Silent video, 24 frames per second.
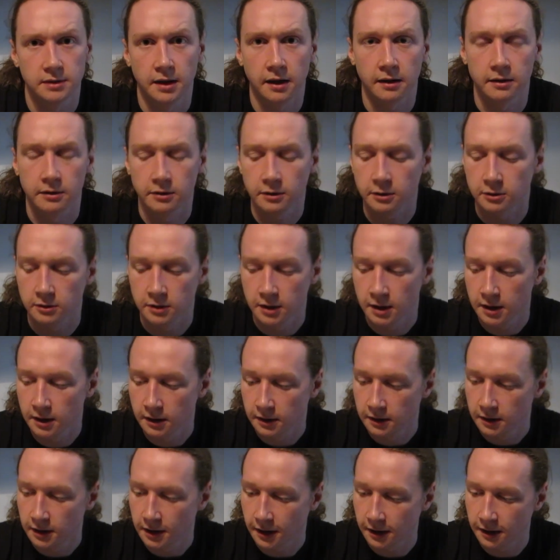I don't know.
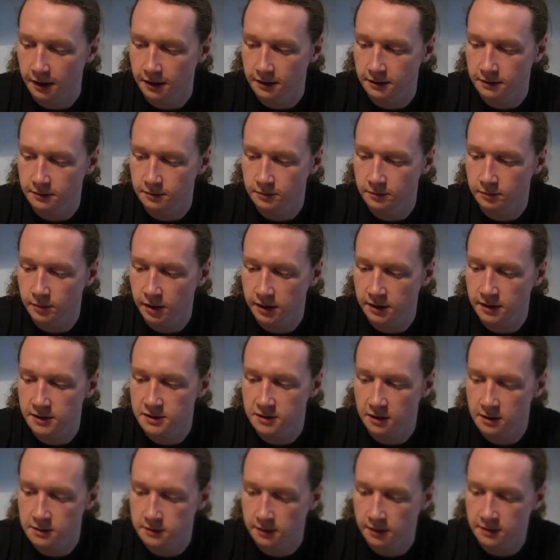But he
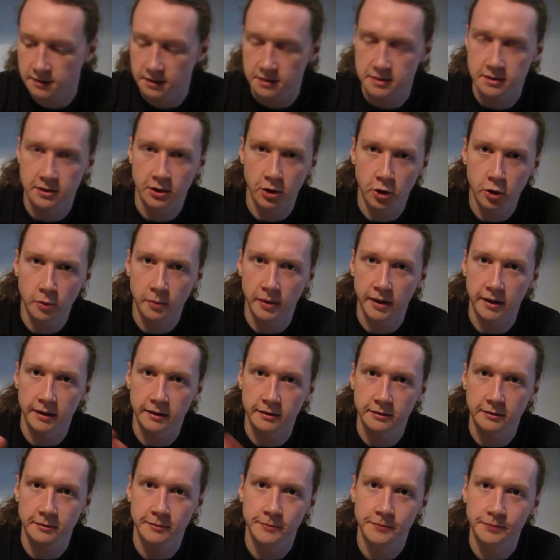sees that he's a
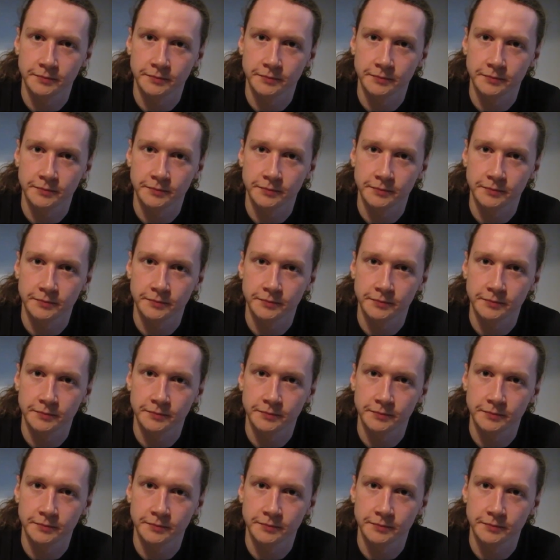snowman,